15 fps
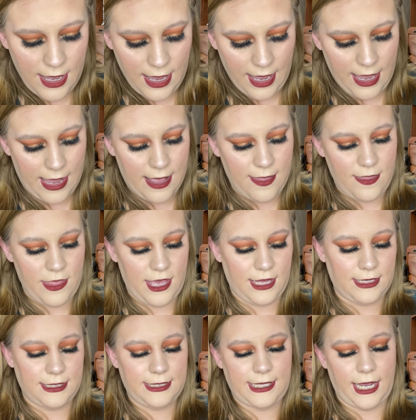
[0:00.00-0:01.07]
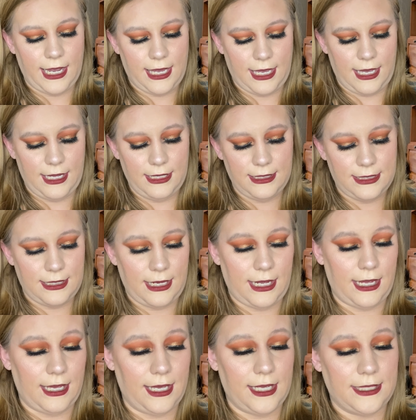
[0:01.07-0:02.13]
And then second
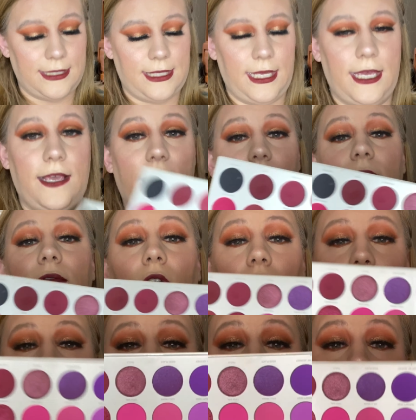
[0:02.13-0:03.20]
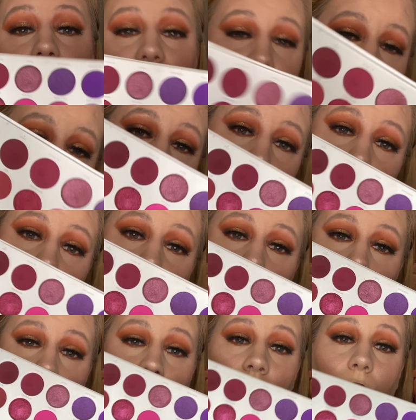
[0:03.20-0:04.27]
is the Volume 2,
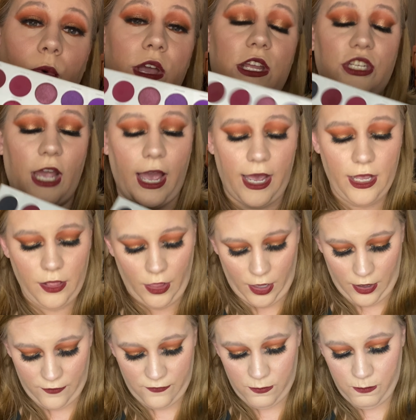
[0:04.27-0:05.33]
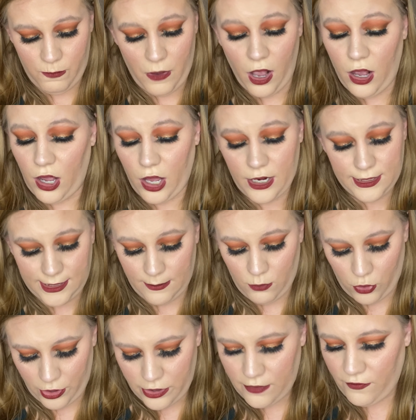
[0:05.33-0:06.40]
which I love, honestly,
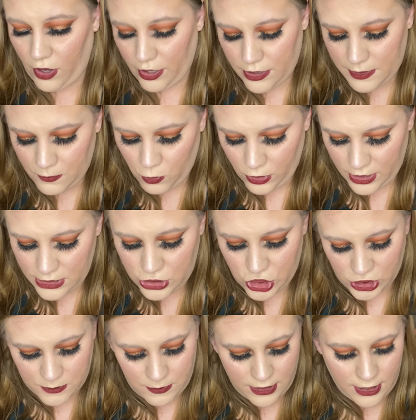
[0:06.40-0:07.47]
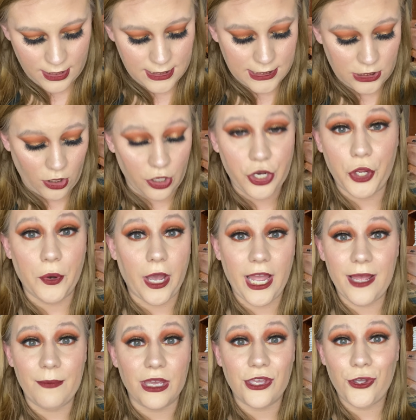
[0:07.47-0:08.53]
more than the Volume 1, just because y'all know I
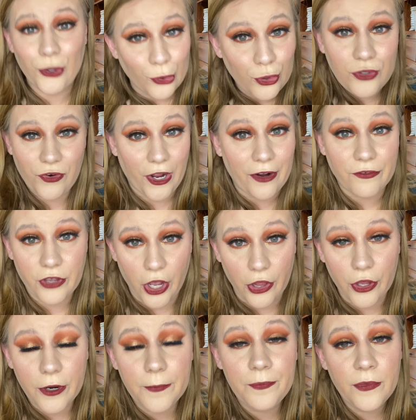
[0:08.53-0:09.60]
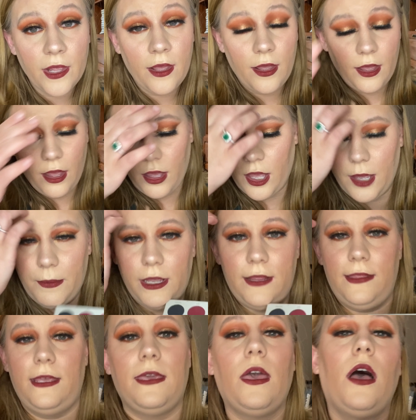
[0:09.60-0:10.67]
am a huge fan of color. And
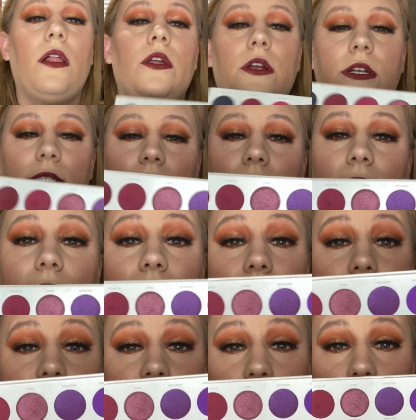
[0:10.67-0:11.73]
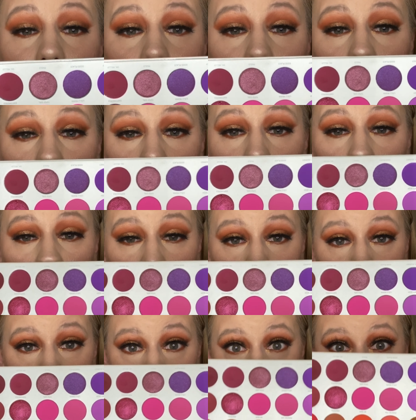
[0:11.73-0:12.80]
the colors in this one are
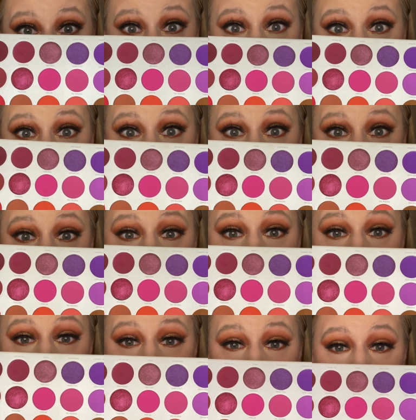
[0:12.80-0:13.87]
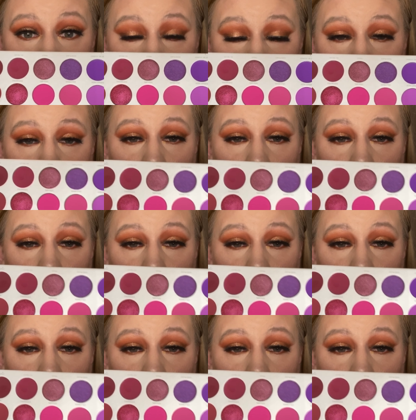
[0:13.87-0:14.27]
absolutely gorgeous.